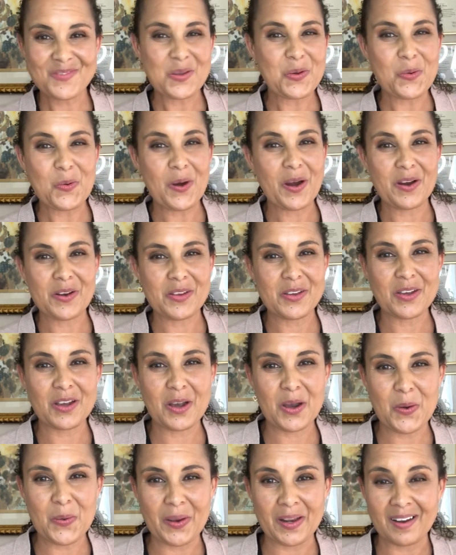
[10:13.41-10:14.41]
Where are you
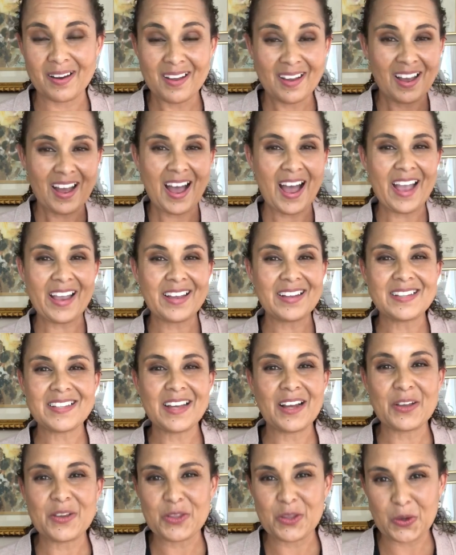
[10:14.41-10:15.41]
going? I can
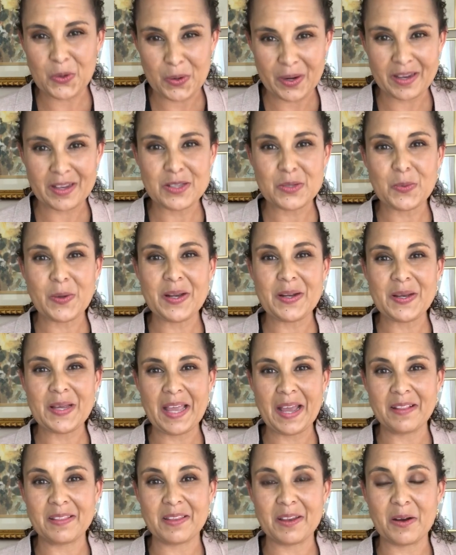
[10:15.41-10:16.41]
tell you the quickest way to
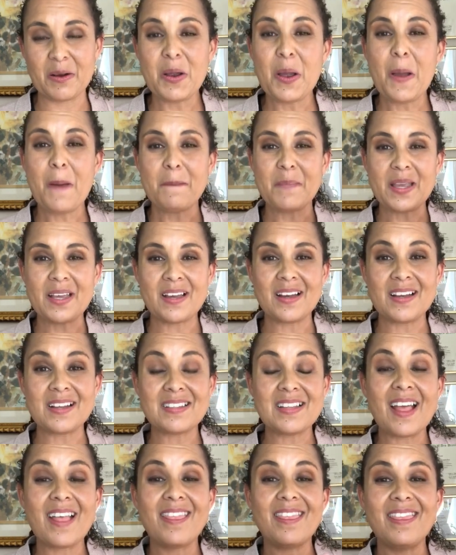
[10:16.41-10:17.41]
get there
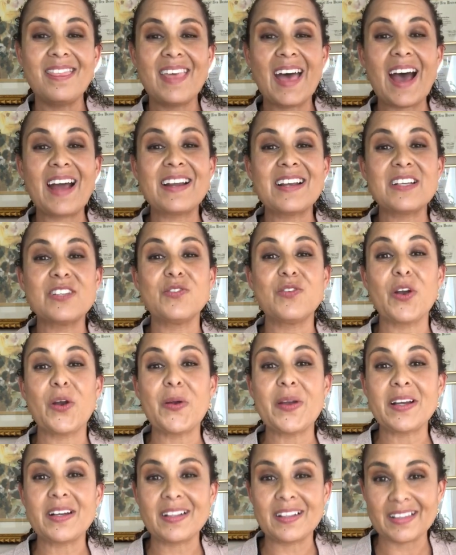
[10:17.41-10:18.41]
because that is
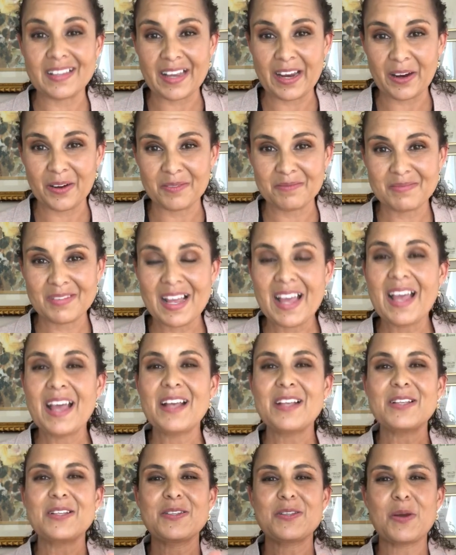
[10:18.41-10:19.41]
very clear.
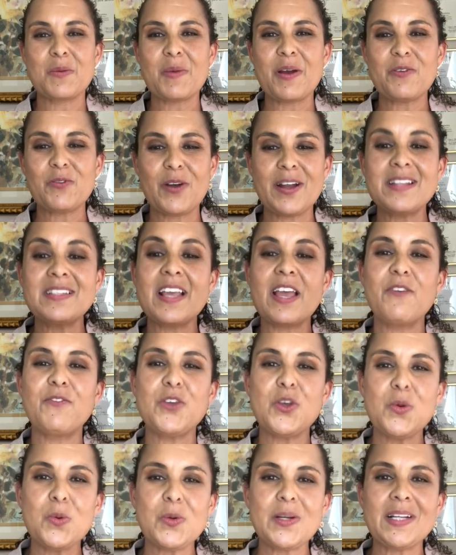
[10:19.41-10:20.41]
So my friends, if
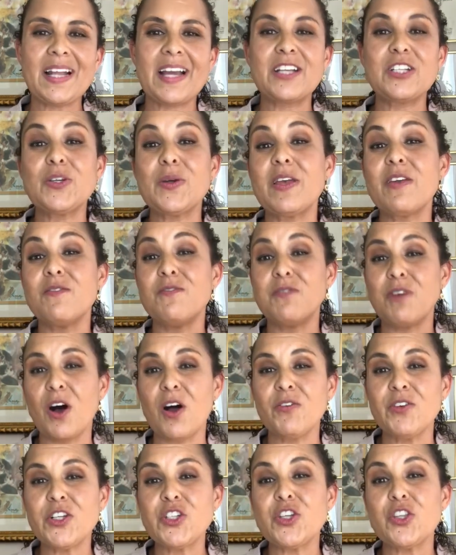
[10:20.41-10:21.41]
you would like to
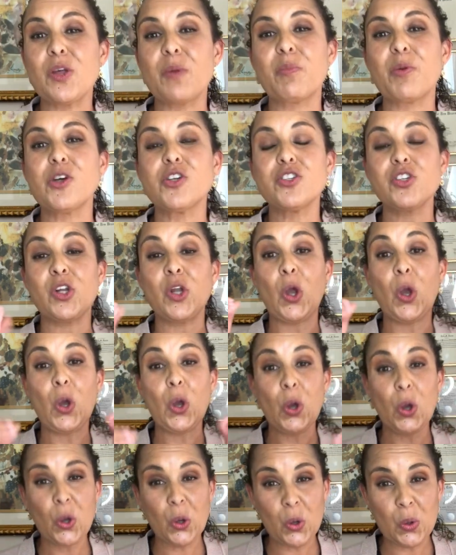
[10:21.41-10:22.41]
evolve into the person
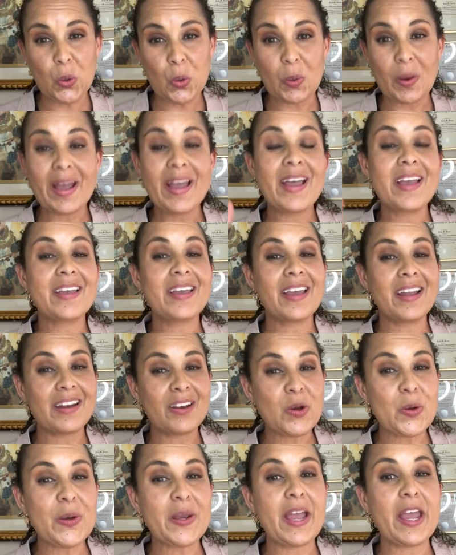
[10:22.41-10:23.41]
who can
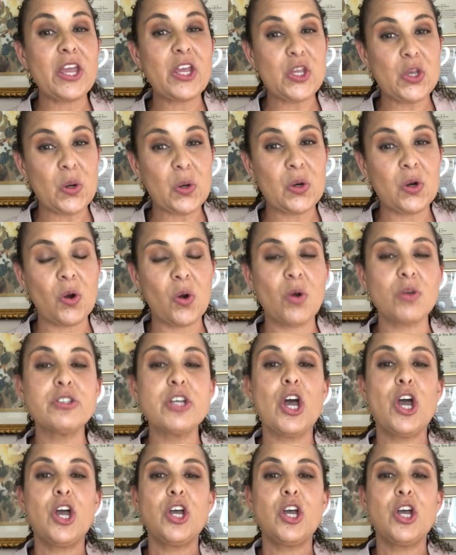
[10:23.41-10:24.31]
create your goals,